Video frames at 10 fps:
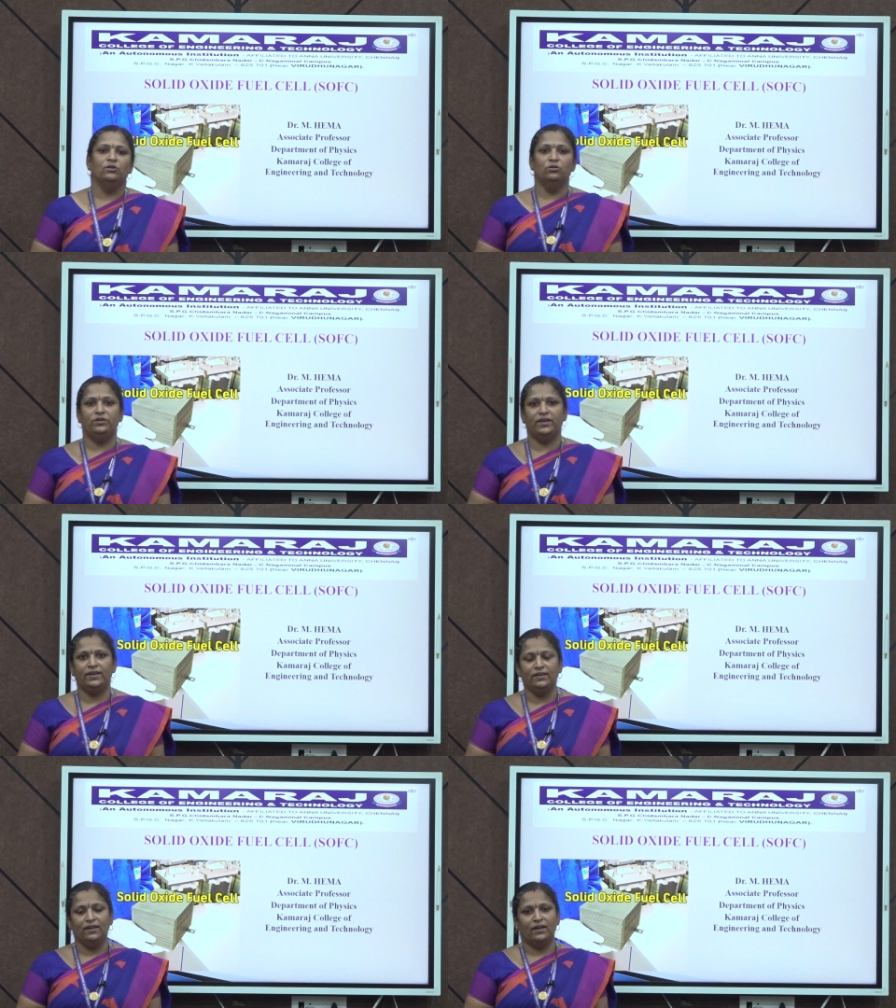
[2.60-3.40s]
Good
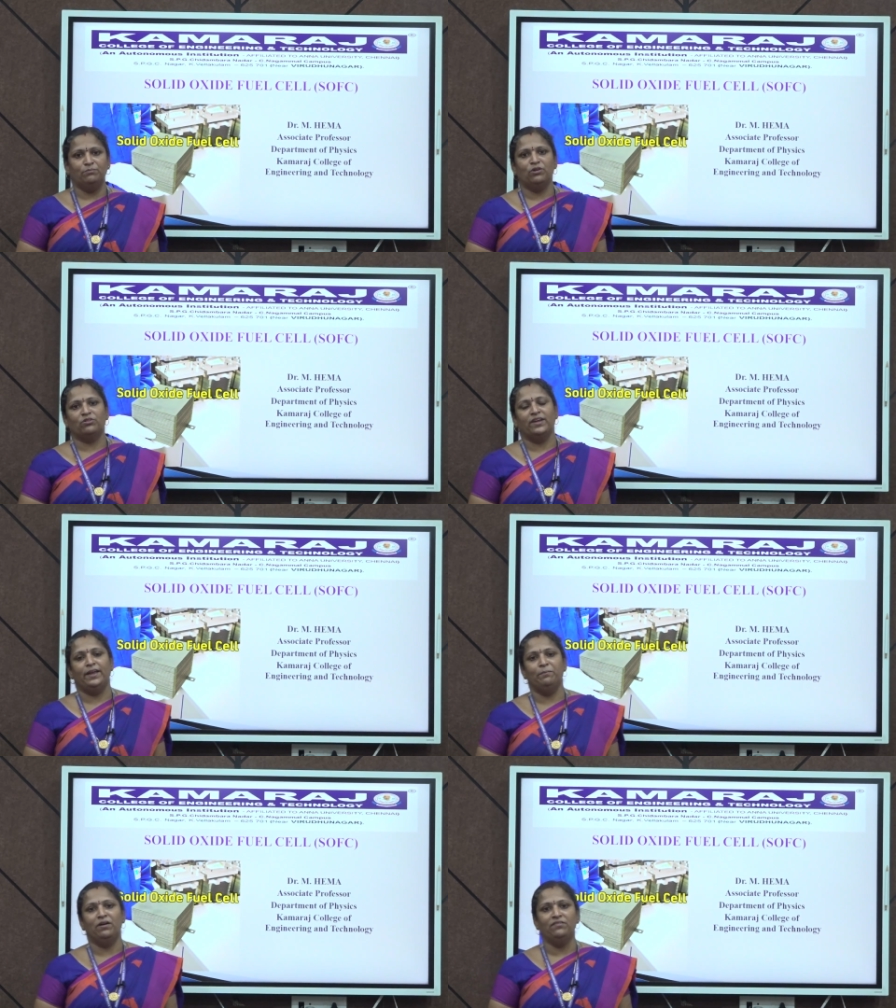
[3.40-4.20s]
day, I am Dr.
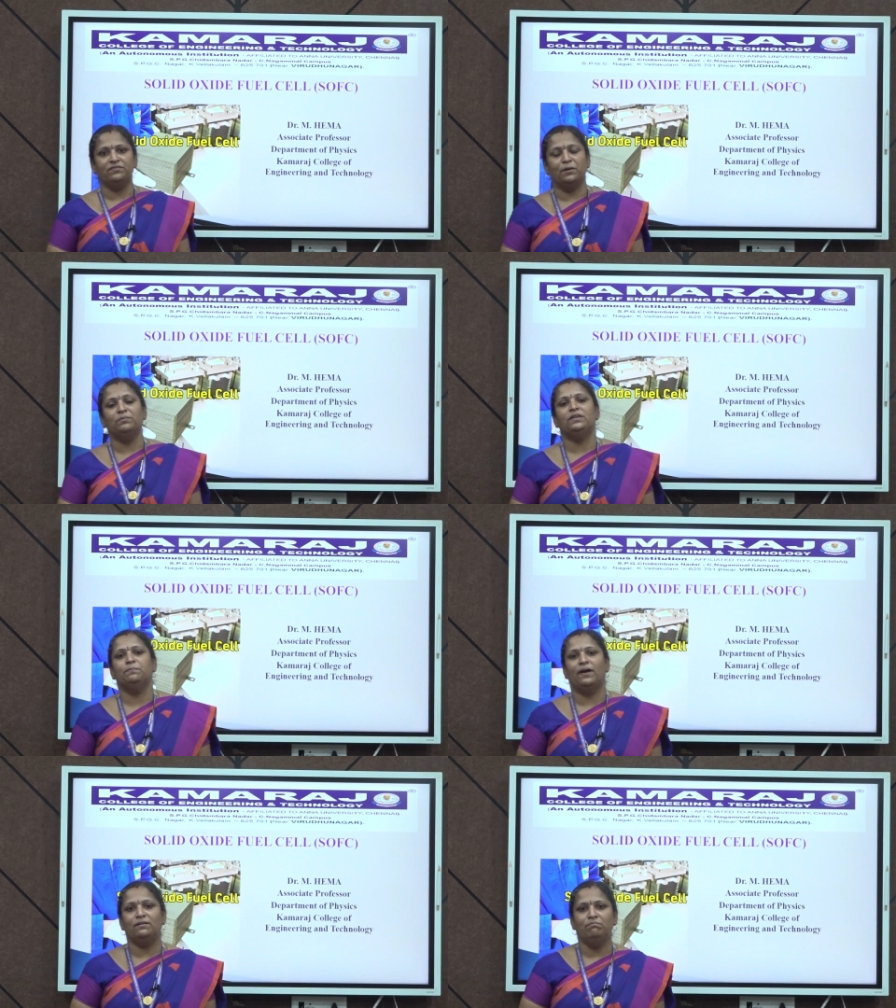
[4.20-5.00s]
Hema from the
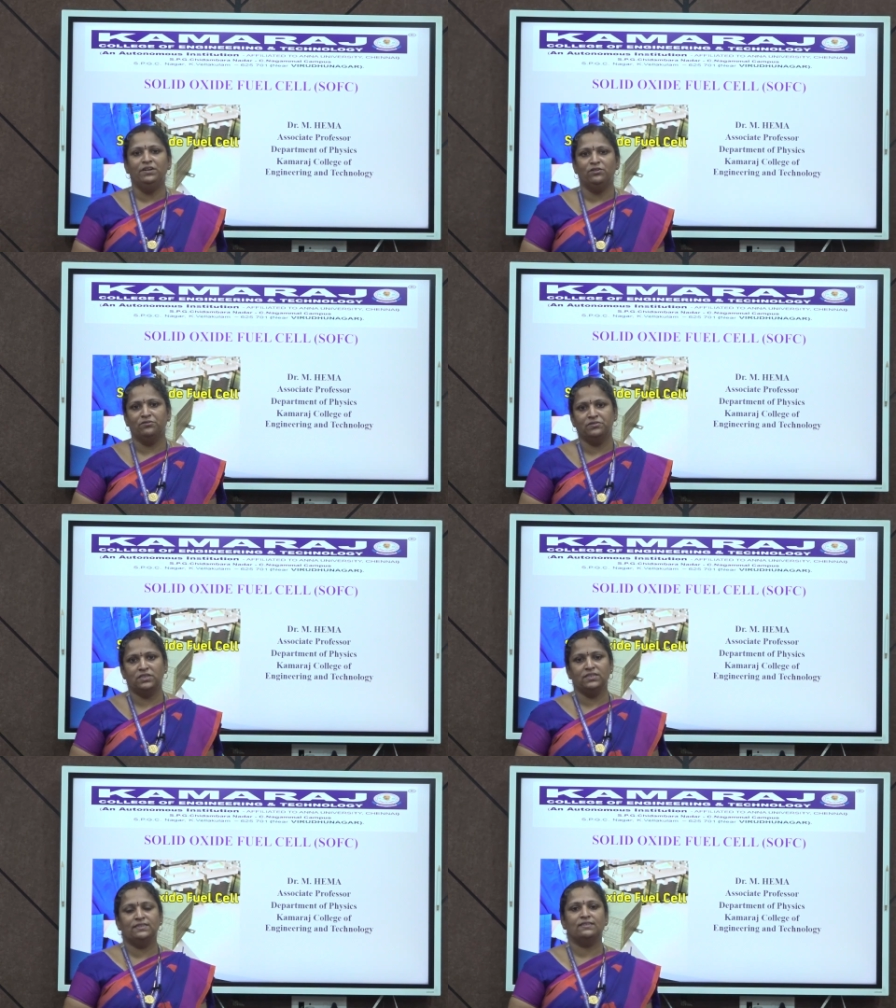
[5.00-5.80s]
Department of
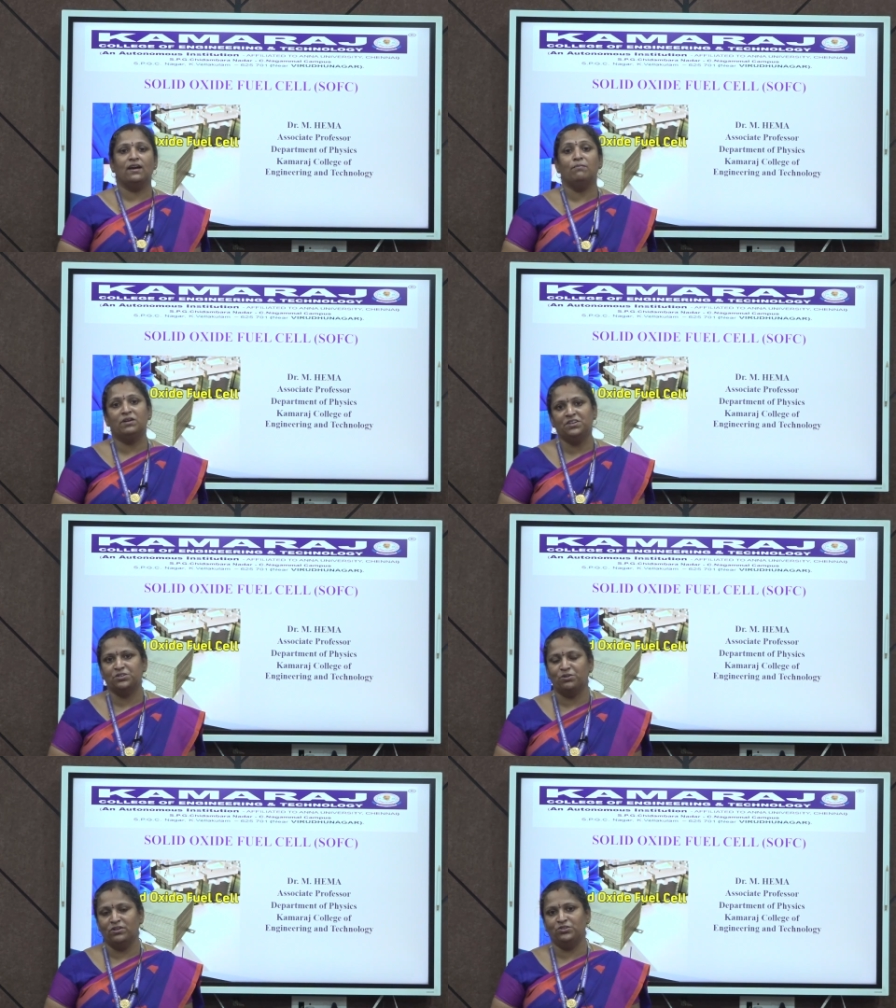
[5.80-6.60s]
Physics,
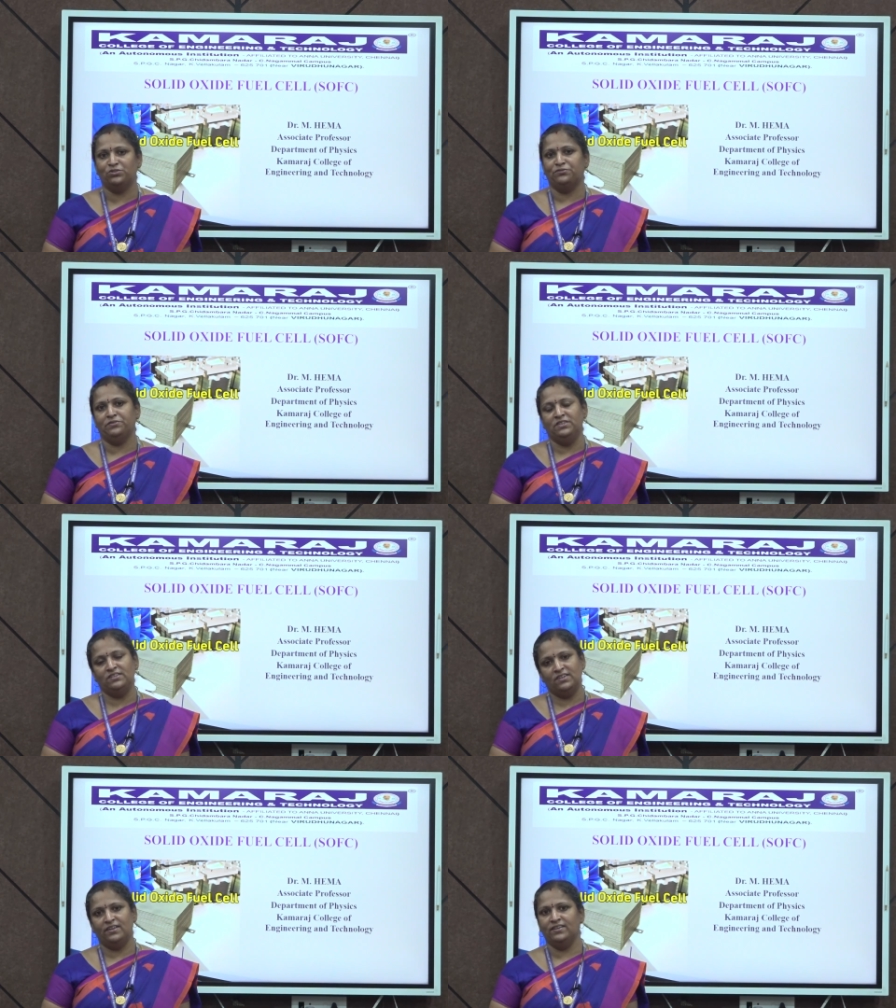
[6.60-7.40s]
Kamaraj College of
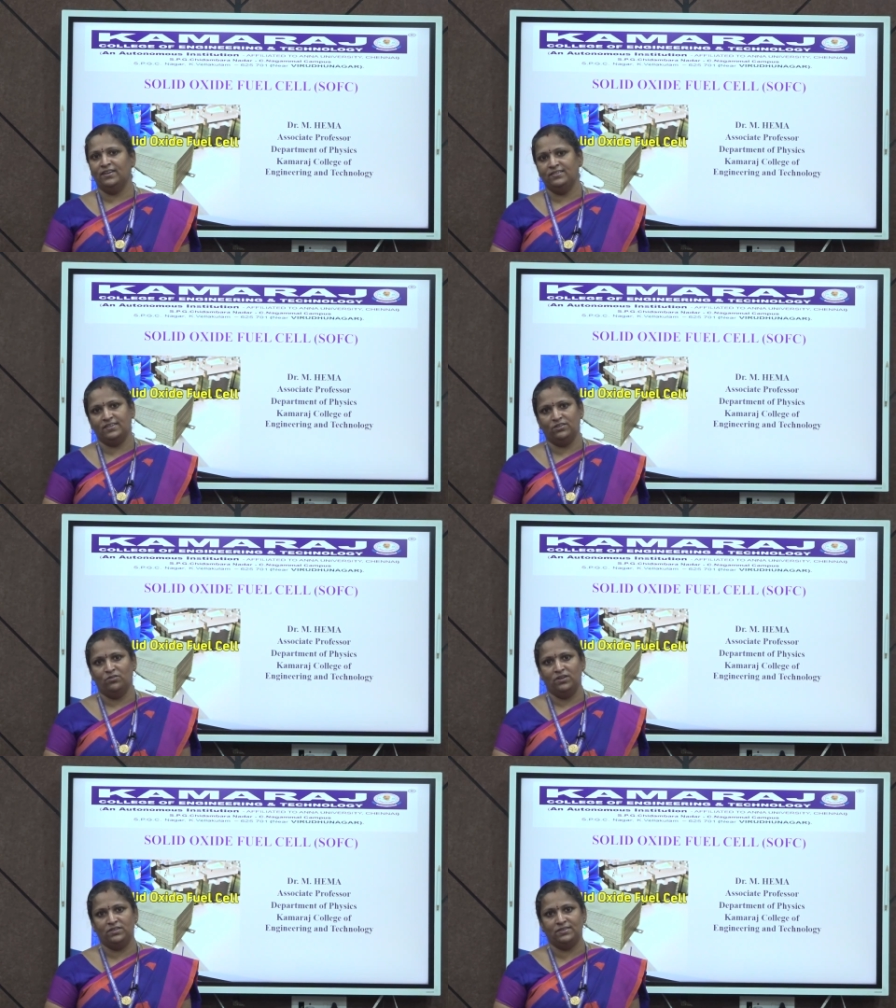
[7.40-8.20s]
Engineering and
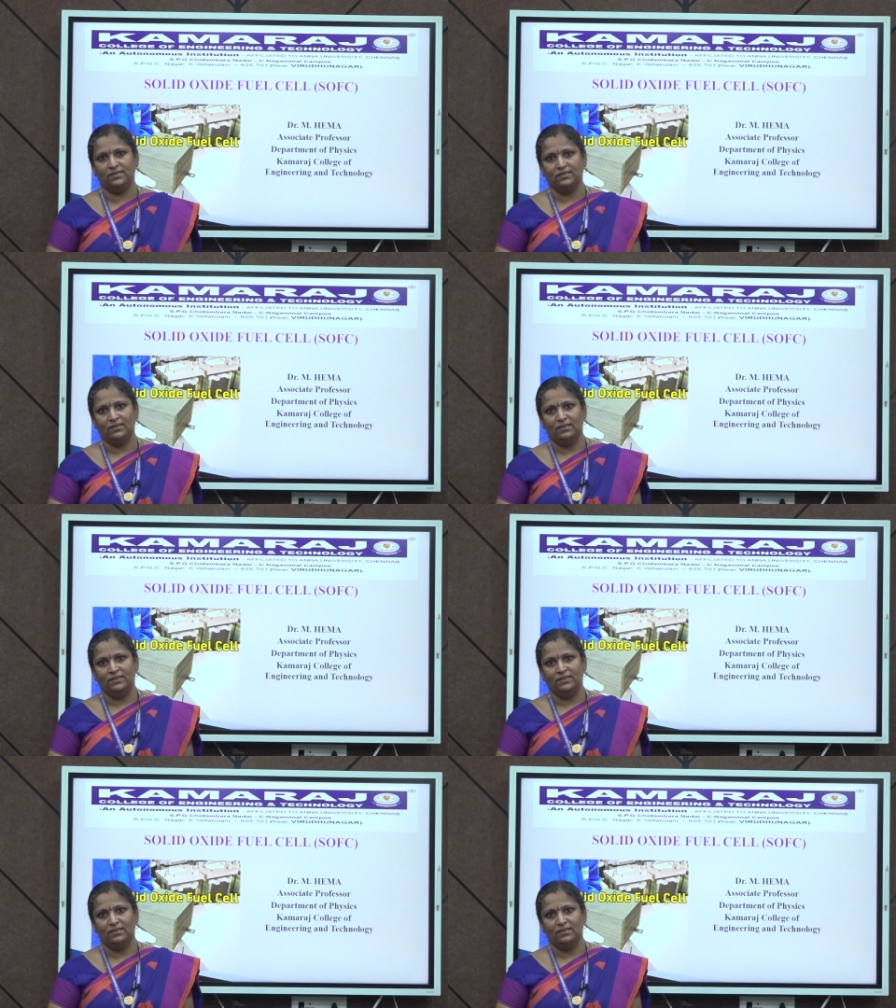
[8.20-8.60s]
Technology.